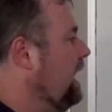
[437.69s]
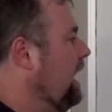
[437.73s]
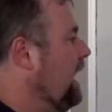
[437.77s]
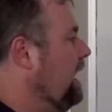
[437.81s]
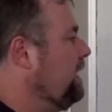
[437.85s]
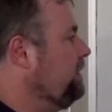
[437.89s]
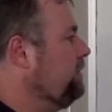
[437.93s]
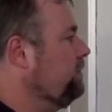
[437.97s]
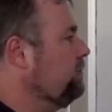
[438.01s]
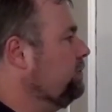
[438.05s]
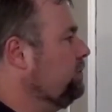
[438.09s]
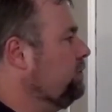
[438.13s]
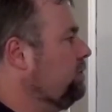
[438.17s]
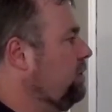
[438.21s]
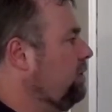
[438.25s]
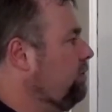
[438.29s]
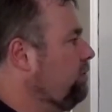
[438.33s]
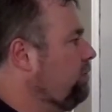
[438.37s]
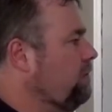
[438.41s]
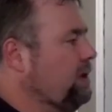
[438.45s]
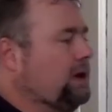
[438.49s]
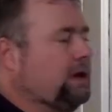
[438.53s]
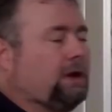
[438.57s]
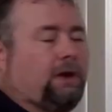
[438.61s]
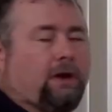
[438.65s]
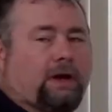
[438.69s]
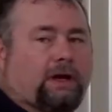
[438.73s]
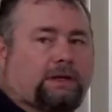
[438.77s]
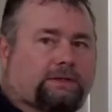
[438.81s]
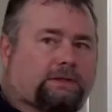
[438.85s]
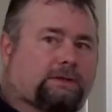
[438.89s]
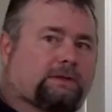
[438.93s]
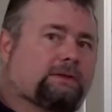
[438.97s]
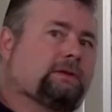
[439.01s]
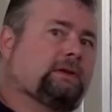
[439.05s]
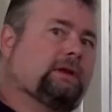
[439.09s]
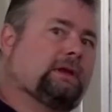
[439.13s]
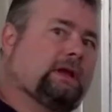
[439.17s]
and you'll
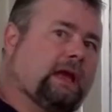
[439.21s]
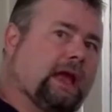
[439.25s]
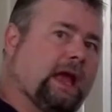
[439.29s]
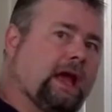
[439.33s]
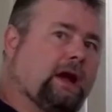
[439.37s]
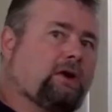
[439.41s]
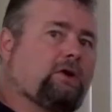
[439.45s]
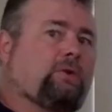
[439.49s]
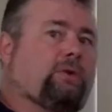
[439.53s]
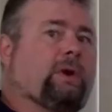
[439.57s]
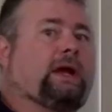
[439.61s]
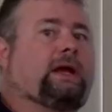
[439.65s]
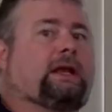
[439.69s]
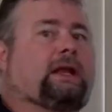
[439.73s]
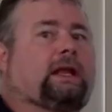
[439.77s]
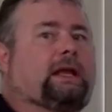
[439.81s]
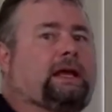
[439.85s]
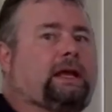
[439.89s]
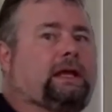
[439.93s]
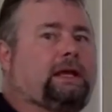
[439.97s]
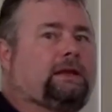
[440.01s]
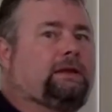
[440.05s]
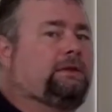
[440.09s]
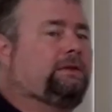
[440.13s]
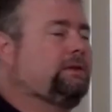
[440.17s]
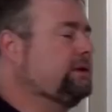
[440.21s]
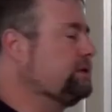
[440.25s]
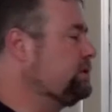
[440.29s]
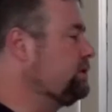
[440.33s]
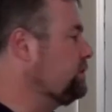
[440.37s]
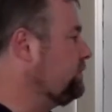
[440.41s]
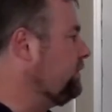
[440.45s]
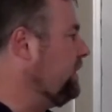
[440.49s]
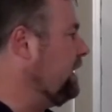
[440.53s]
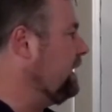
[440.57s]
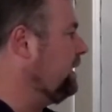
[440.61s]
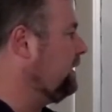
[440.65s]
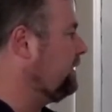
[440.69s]
realise how quickly the
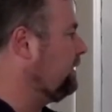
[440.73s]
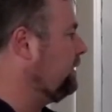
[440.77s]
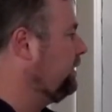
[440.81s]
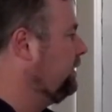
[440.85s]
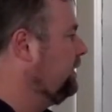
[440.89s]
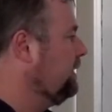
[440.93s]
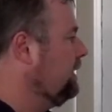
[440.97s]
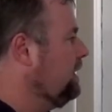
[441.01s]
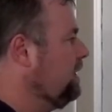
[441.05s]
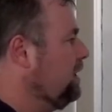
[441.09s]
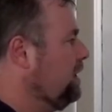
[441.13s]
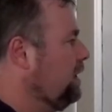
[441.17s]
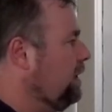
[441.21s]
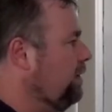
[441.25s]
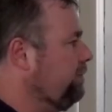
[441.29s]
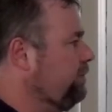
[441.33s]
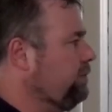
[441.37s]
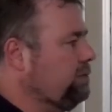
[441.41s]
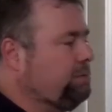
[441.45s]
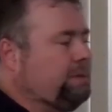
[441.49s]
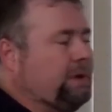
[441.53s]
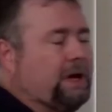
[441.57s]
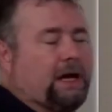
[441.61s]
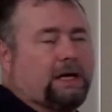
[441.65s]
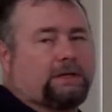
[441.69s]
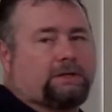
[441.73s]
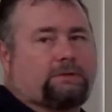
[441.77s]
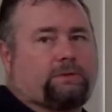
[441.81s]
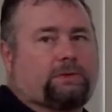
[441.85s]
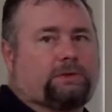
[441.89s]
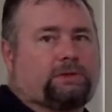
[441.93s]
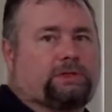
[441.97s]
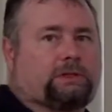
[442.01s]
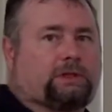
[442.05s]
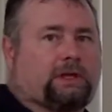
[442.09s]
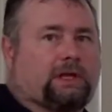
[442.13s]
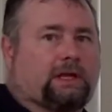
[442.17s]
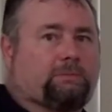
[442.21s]
strength of your
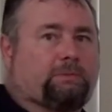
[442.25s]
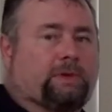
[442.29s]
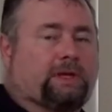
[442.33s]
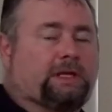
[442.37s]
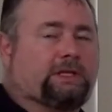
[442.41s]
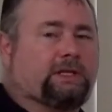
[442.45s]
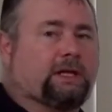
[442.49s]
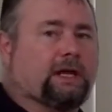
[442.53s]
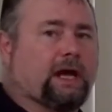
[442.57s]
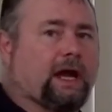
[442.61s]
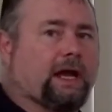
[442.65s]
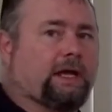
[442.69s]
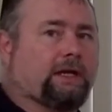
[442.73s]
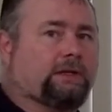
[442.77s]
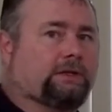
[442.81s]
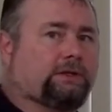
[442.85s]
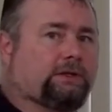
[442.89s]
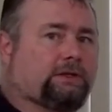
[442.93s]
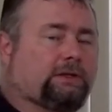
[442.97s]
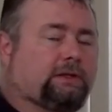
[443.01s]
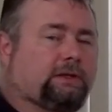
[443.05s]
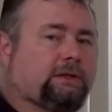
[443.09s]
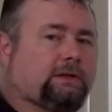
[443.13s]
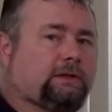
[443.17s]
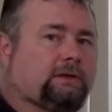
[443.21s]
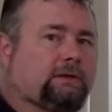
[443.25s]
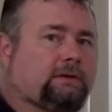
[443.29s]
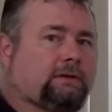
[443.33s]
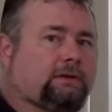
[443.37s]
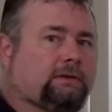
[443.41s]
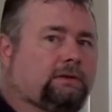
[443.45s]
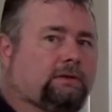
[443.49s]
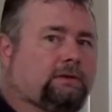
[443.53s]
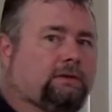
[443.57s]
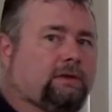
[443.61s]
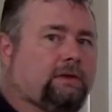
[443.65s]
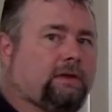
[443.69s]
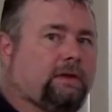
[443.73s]
password can be changed.
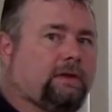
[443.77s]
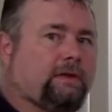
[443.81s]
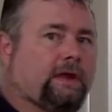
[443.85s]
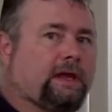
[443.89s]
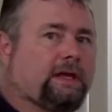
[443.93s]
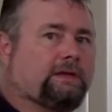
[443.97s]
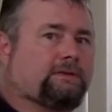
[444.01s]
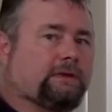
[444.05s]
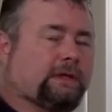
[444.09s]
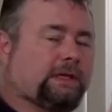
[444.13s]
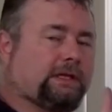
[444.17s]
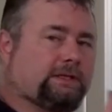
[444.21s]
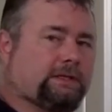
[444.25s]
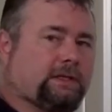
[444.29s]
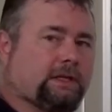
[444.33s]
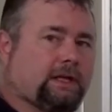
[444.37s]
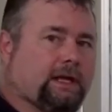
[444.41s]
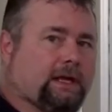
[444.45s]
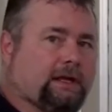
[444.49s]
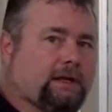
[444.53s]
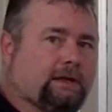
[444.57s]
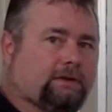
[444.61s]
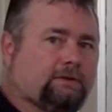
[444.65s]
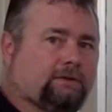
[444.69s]
Thanks for listening.